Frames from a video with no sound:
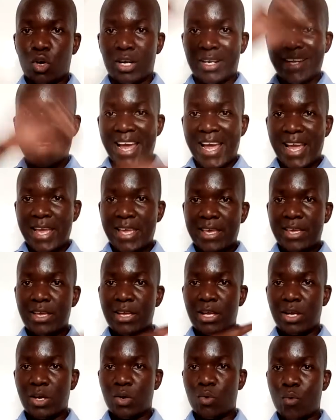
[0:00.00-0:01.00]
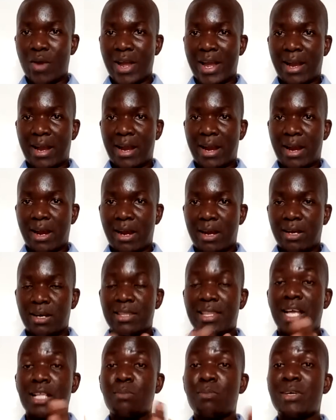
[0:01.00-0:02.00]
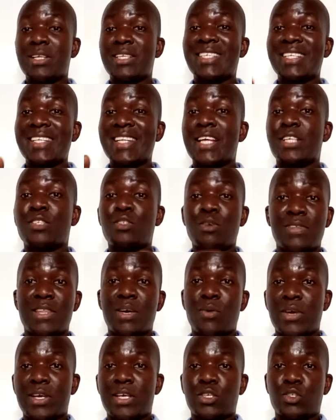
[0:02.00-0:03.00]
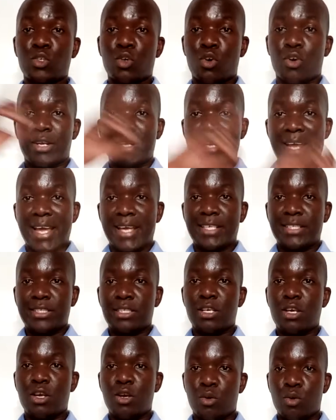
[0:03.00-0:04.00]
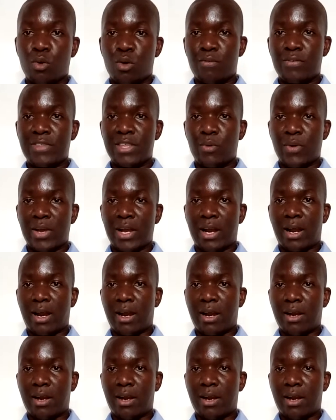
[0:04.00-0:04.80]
Day, week. That means days of the week. So days of the week.